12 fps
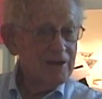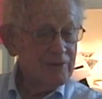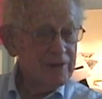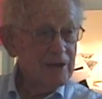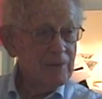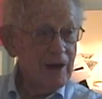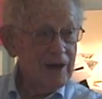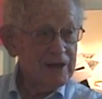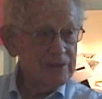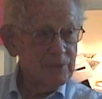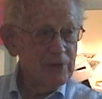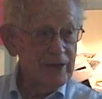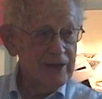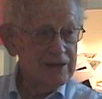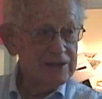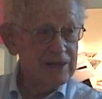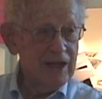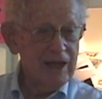real
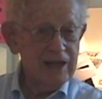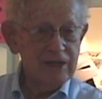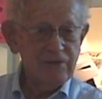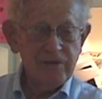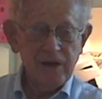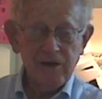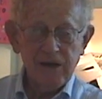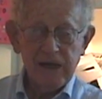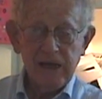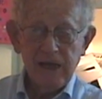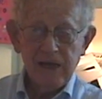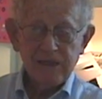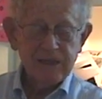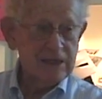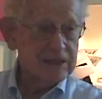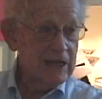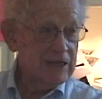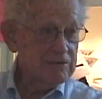marketplace and a very
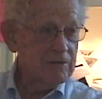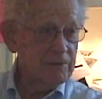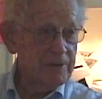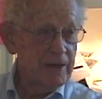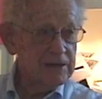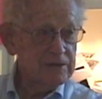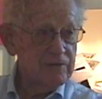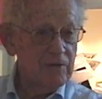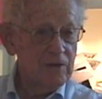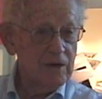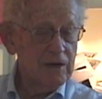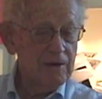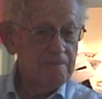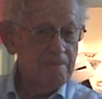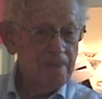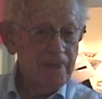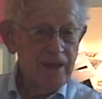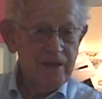successful place for
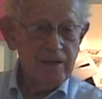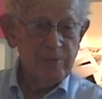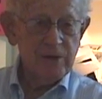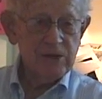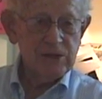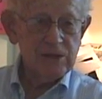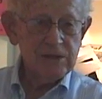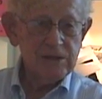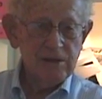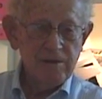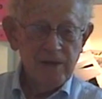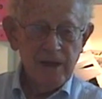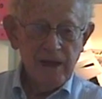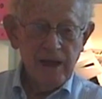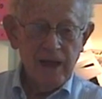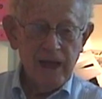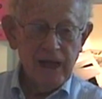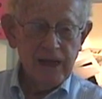the merchants.
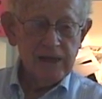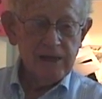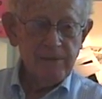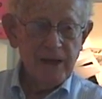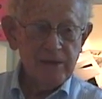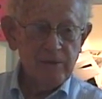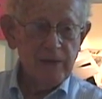And by the